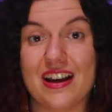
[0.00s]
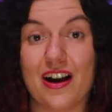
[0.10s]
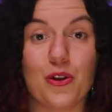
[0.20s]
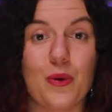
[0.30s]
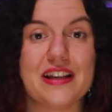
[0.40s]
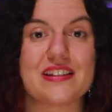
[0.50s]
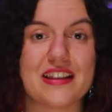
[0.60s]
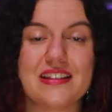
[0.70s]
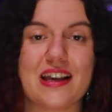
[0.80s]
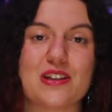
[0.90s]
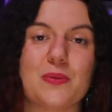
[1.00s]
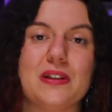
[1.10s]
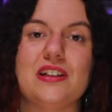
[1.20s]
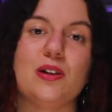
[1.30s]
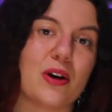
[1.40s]
Otherwise, this has
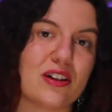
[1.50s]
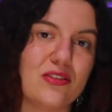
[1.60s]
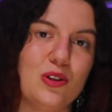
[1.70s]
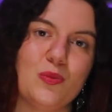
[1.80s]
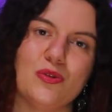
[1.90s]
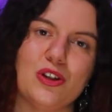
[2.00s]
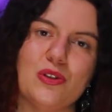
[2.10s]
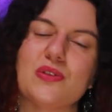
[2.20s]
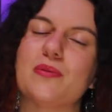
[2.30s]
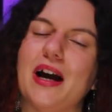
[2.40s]
been Tea Break Film Reviews.